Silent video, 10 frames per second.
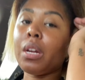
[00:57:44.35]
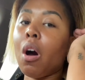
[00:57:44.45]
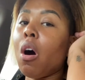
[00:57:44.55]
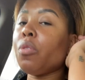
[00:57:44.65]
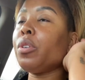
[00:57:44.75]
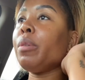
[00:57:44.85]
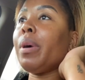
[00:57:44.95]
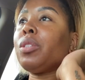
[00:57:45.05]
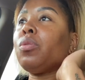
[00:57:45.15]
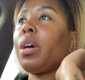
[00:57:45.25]
All three of my
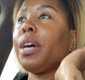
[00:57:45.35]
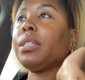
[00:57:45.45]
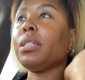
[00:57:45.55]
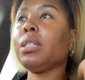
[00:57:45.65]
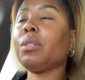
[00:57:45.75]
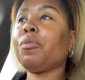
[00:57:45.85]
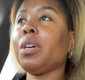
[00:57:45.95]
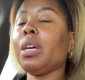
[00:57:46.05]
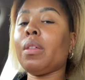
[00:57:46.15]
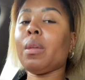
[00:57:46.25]
suitcases
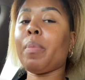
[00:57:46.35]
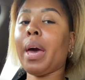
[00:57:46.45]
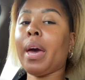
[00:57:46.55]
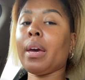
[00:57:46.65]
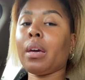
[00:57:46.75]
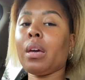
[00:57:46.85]
fit in the back